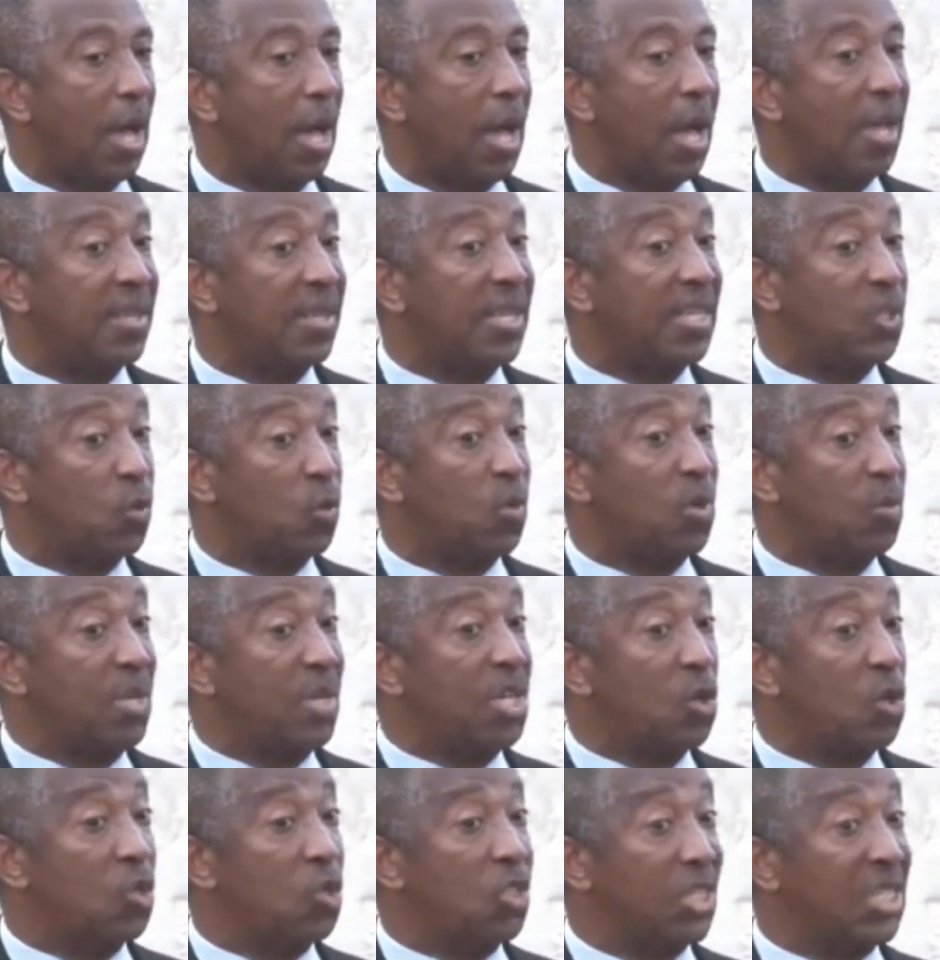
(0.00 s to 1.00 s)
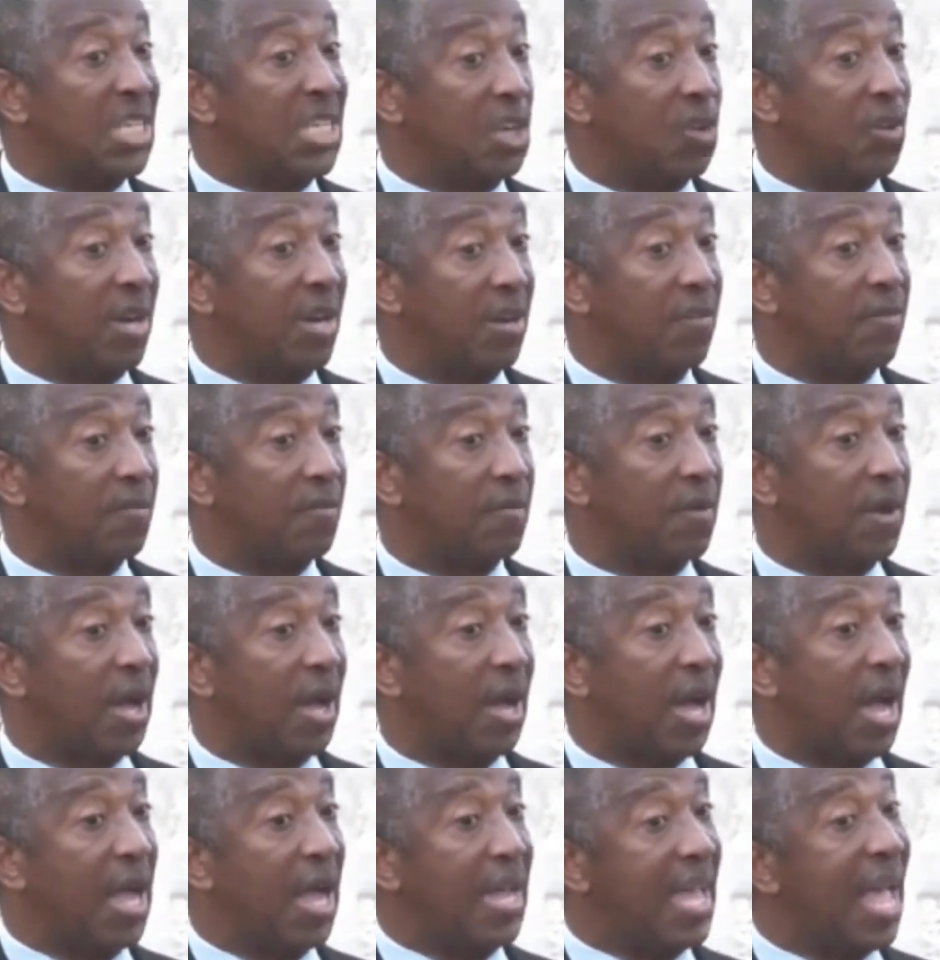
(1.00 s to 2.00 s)
And this will be no secret
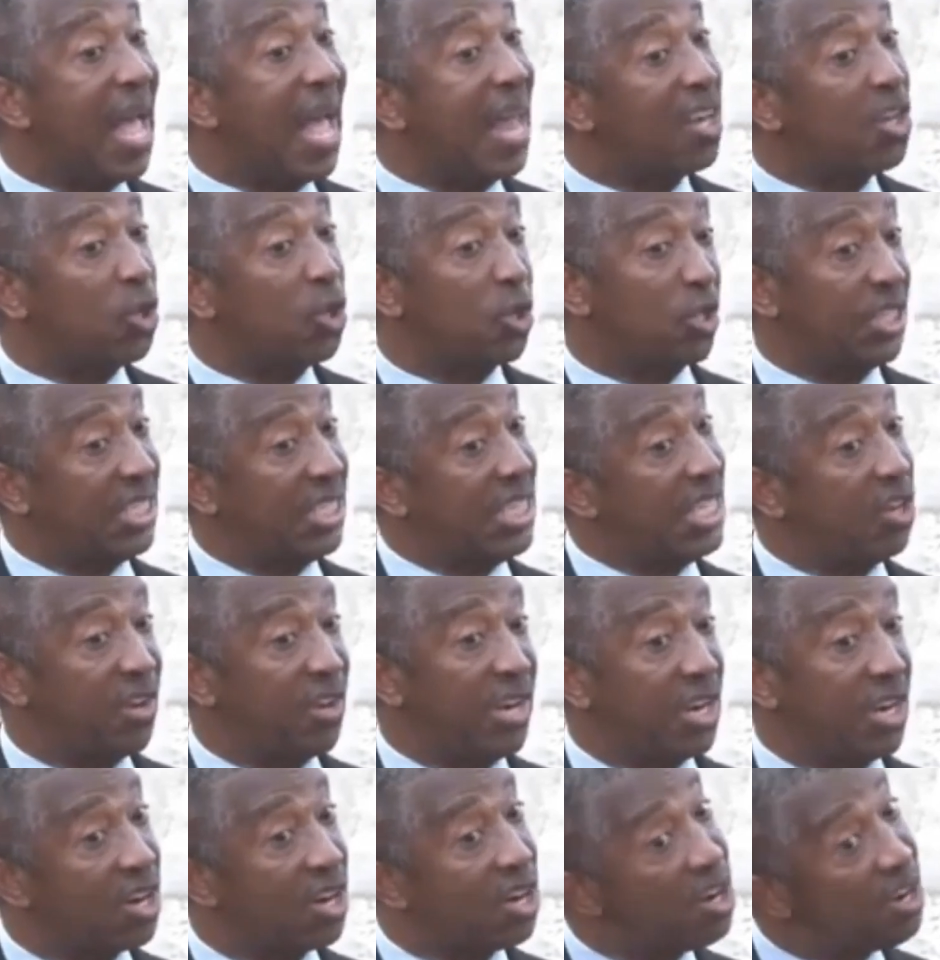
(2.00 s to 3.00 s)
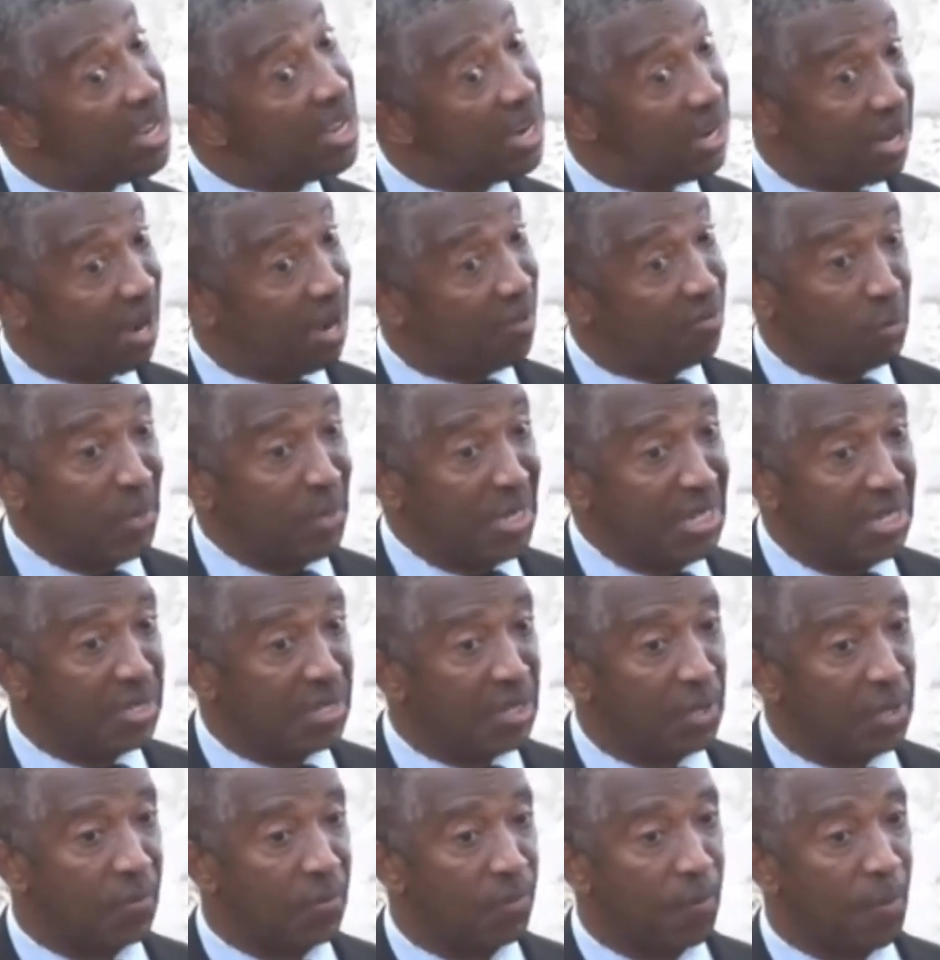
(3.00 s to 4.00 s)
I held your secret earlier,
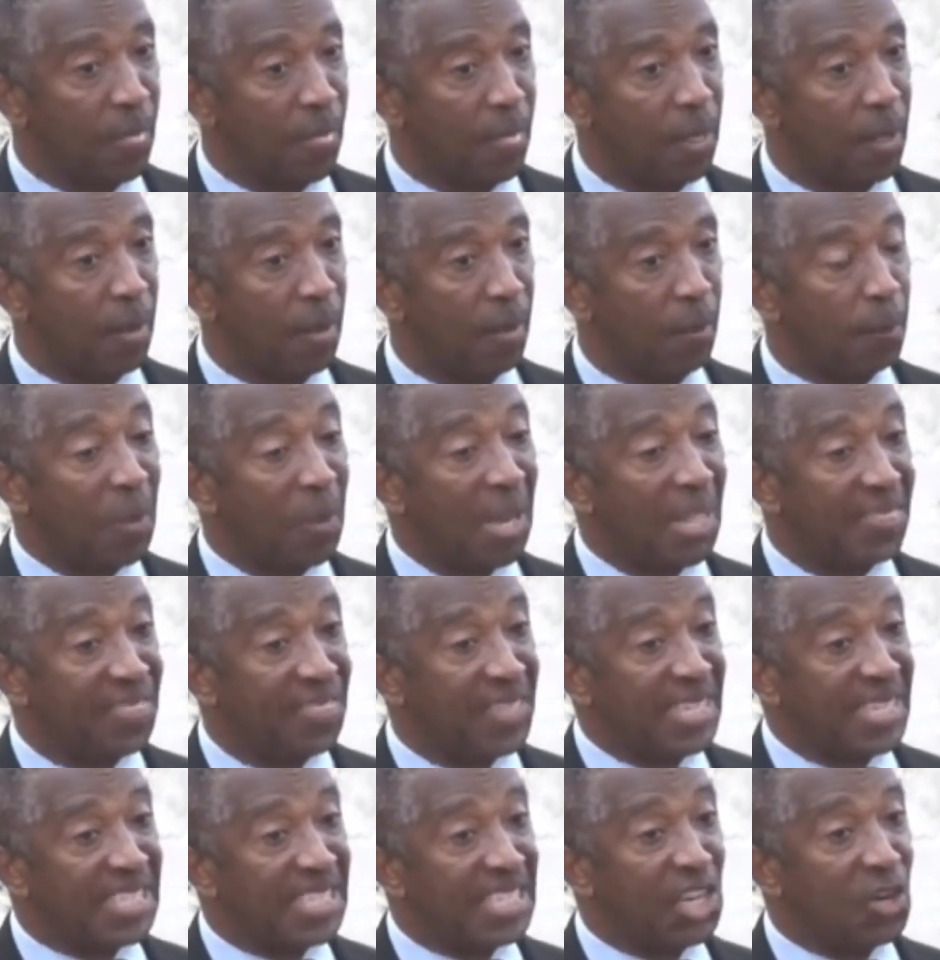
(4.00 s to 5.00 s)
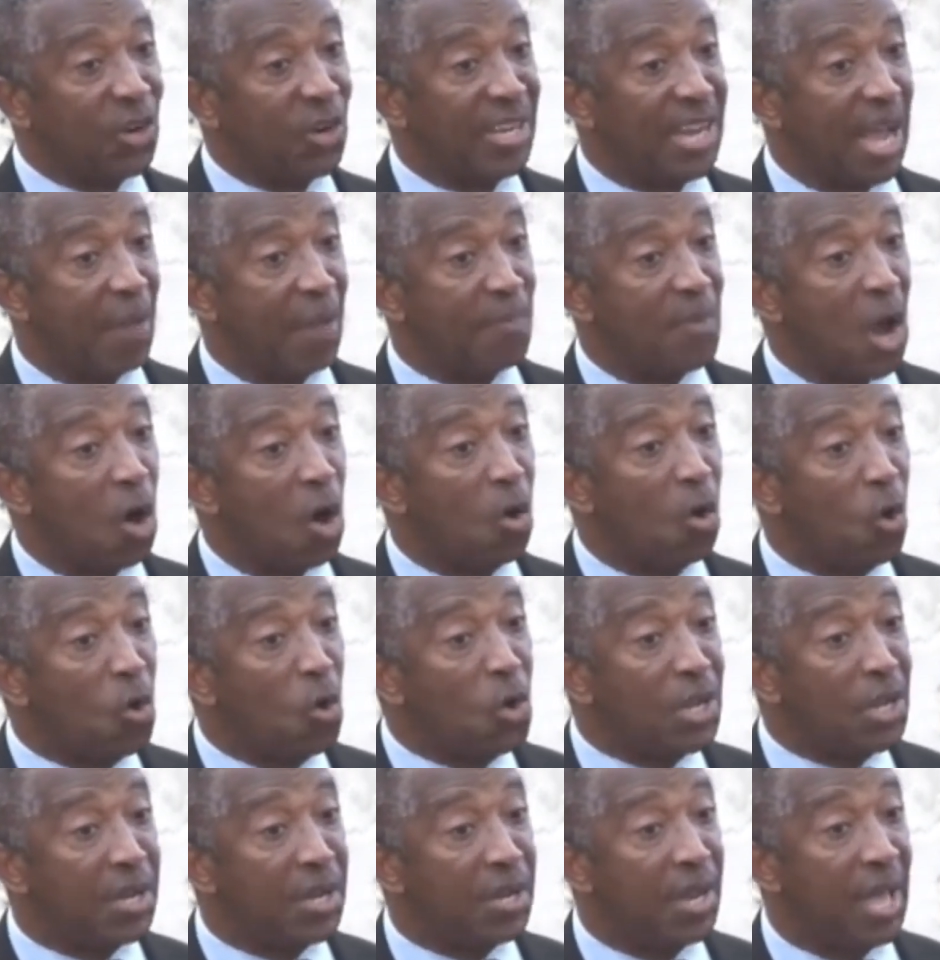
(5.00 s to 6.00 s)
government, but this secret I'm not
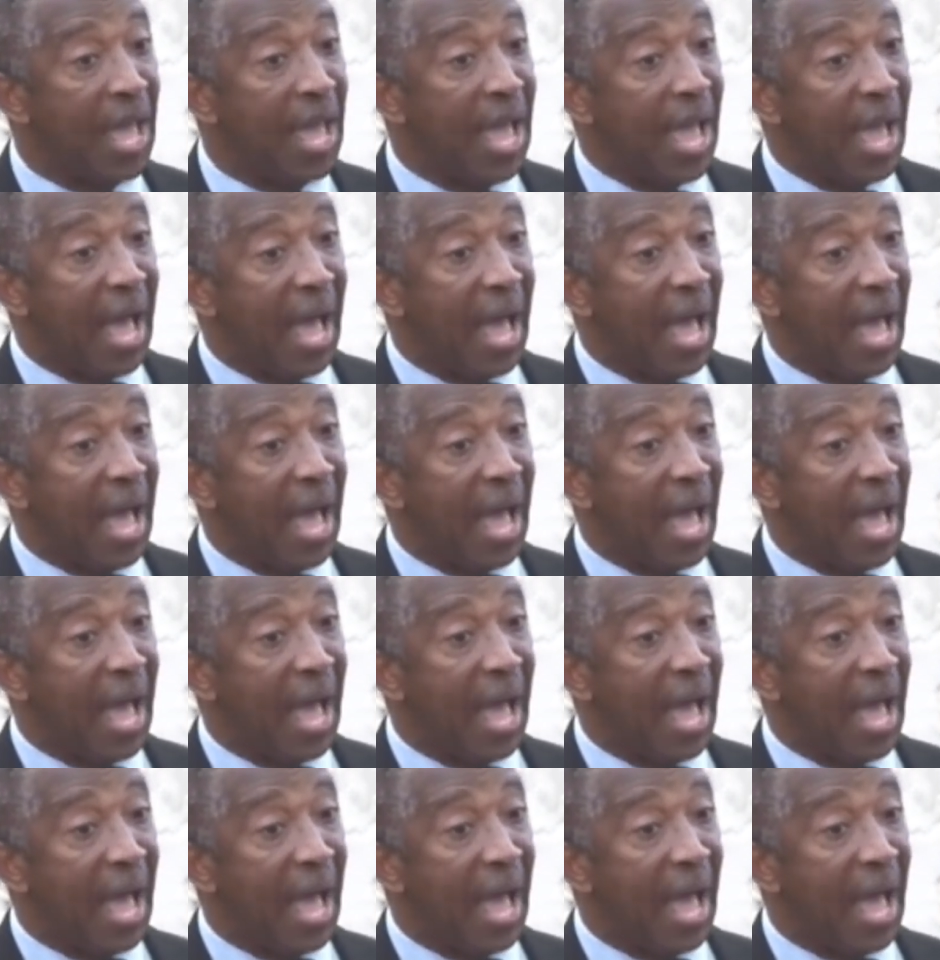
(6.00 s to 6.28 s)
holding.